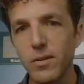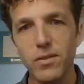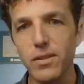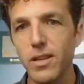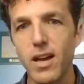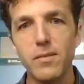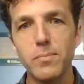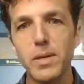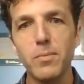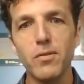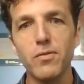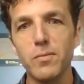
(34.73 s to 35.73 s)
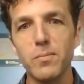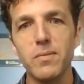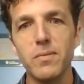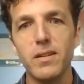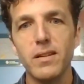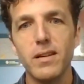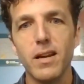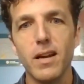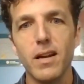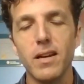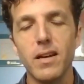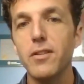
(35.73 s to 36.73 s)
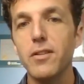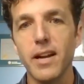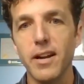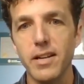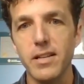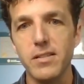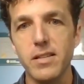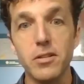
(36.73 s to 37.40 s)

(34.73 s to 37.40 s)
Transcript: with a lot of people from other areas,